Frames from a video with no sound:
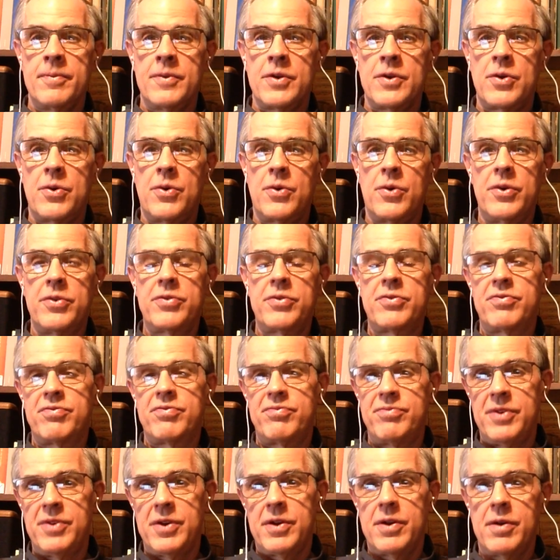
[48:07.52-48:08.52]
Of course,
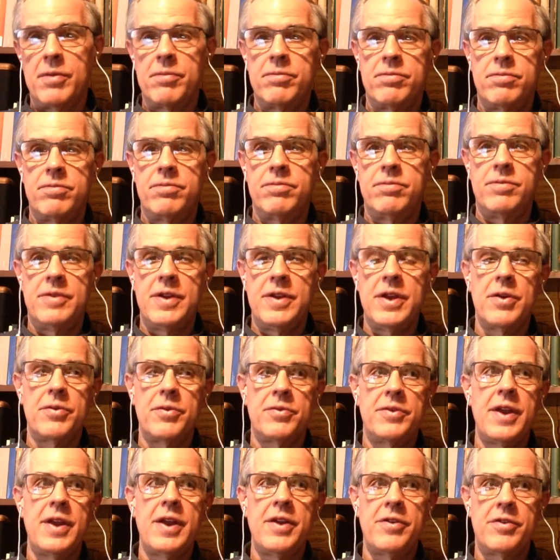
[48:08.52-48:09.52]

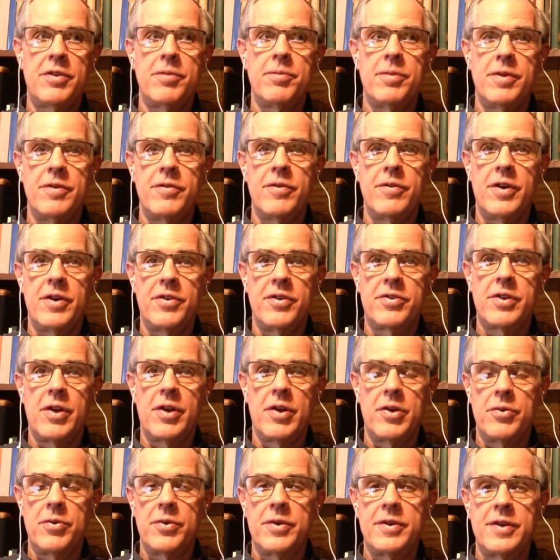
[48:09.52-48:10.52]
DOTs have been very
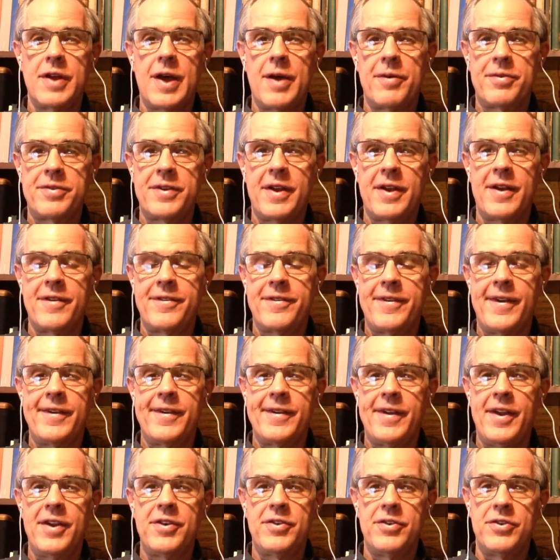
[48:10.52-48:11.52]
slow to adopt shallow
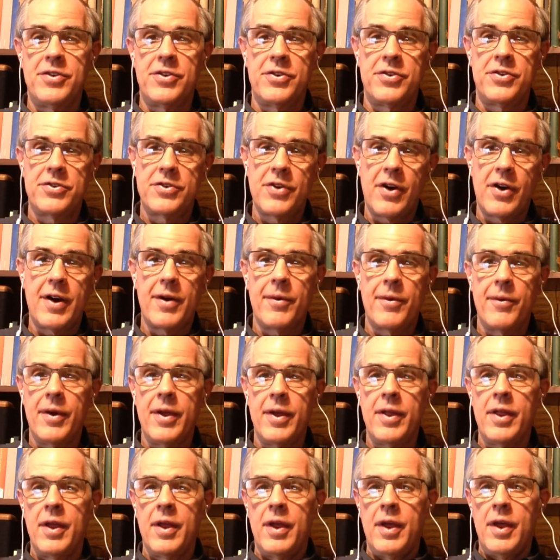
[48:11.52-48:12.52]
foundations to start
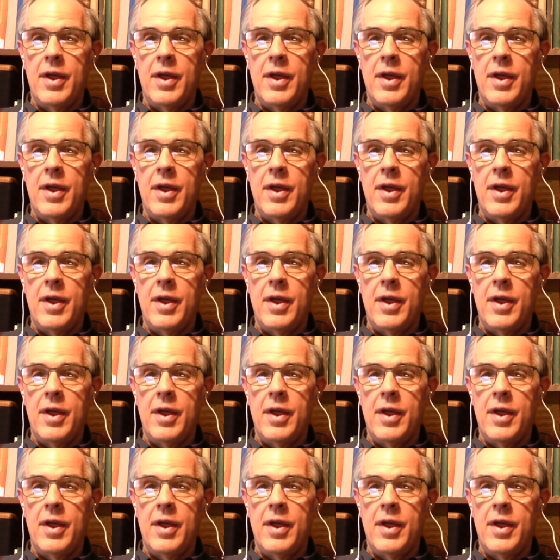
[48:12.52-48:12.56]
with,